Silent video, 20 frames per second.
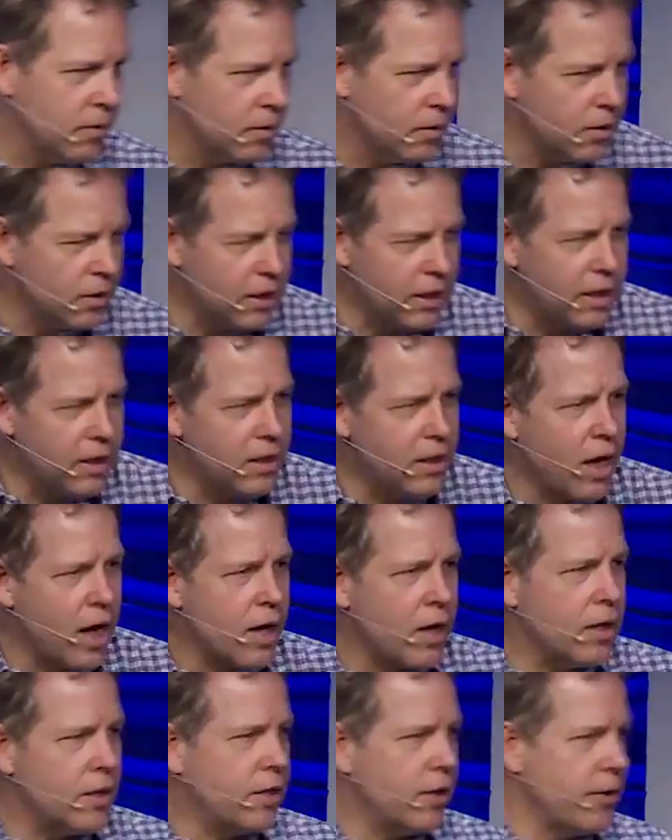Lean
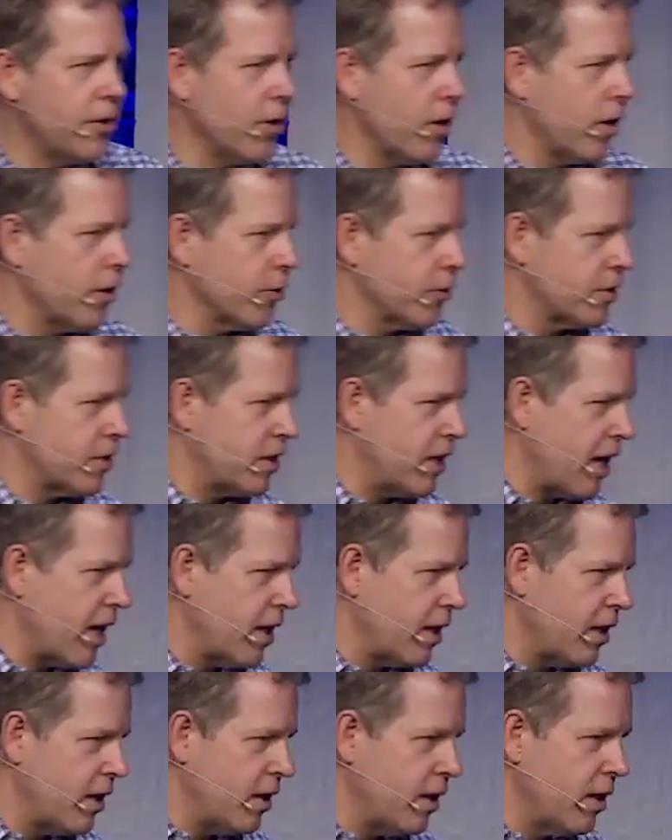not unto your
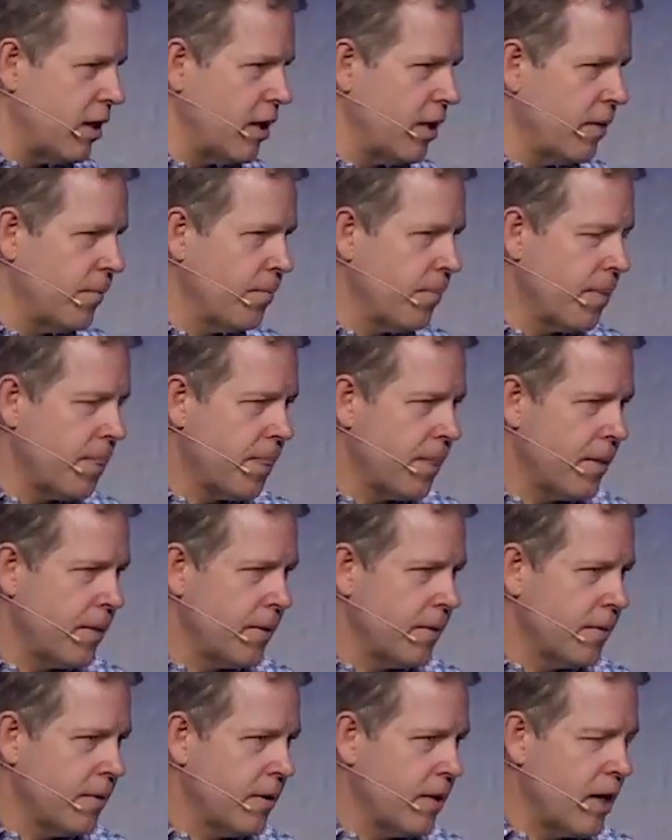understanding.
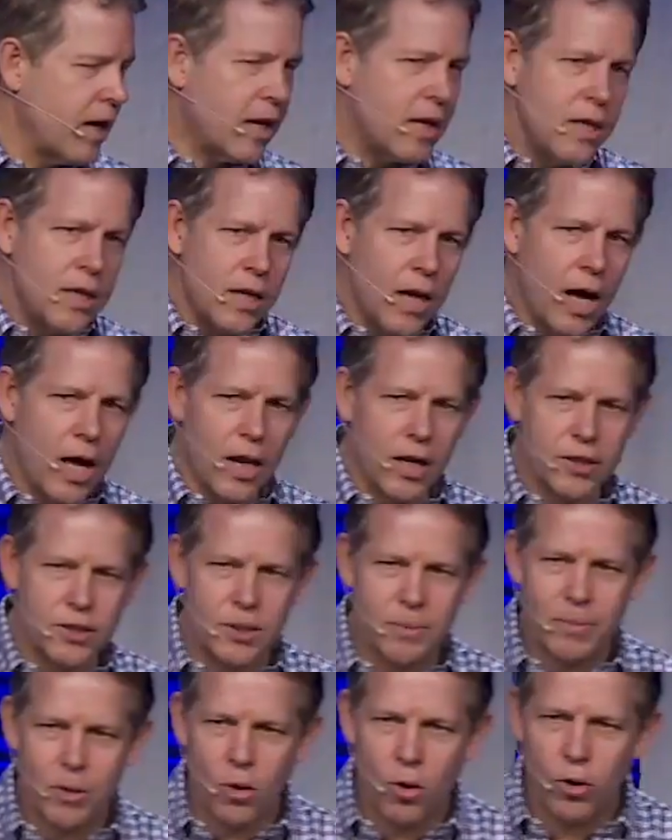Acknowledge
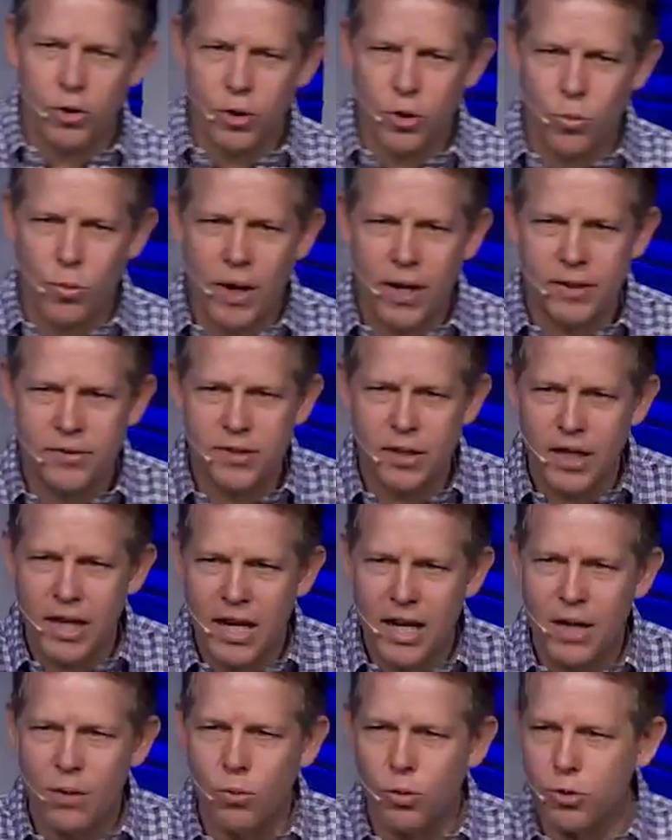him in all your ways, and
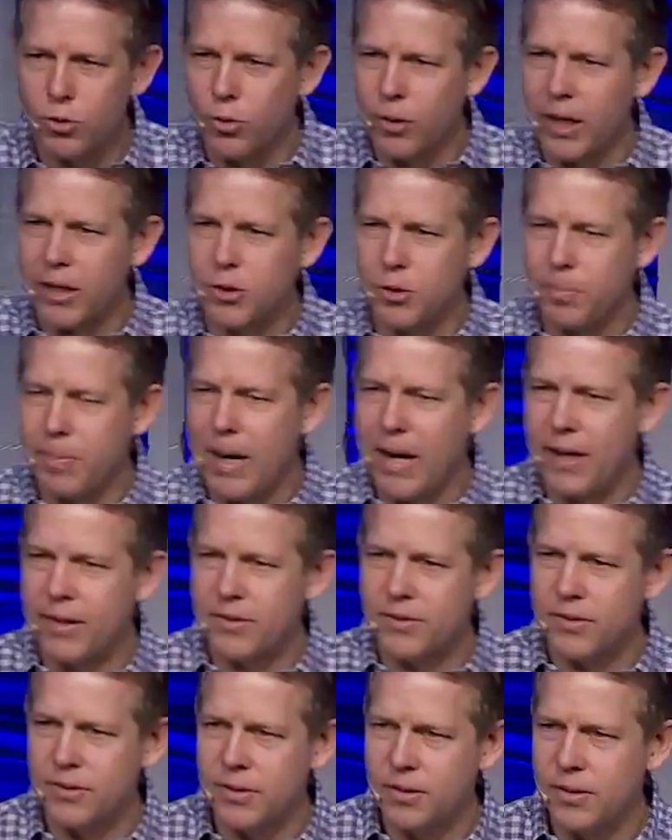he will direct your
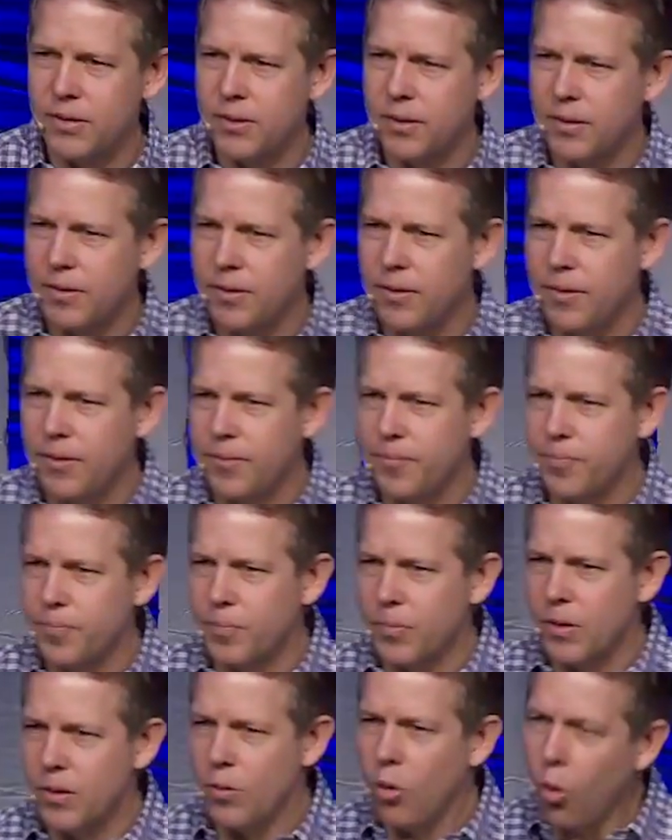paths.
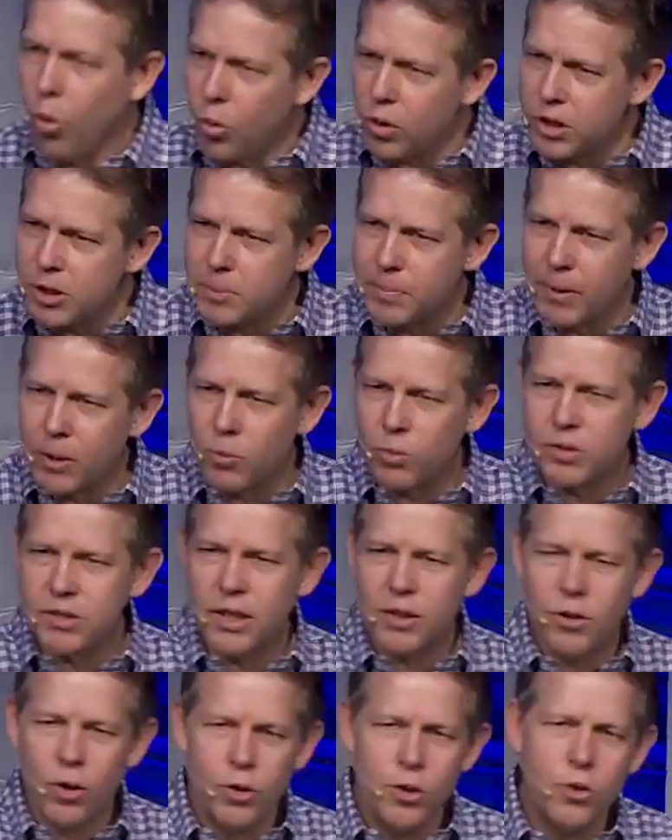The Holy Spirit will
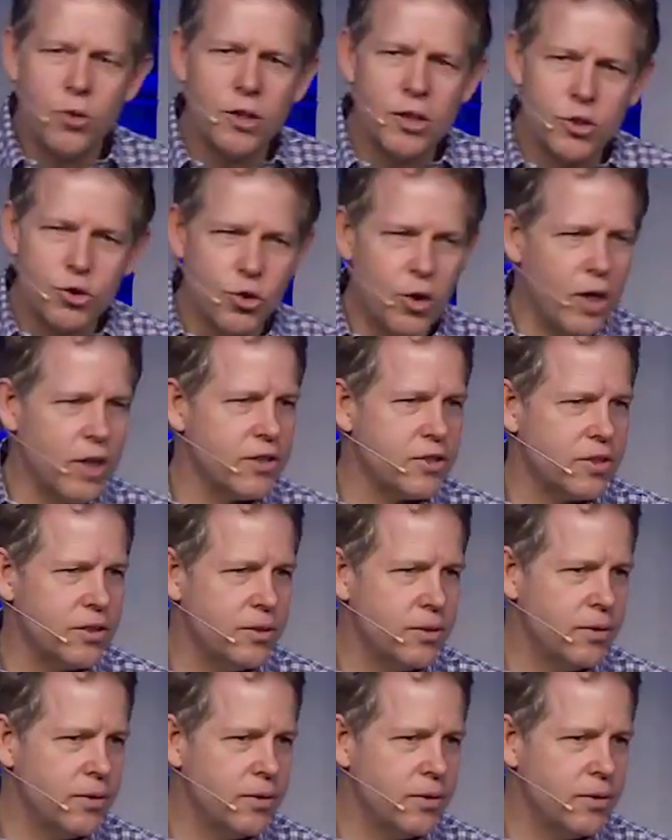say, No, you can trust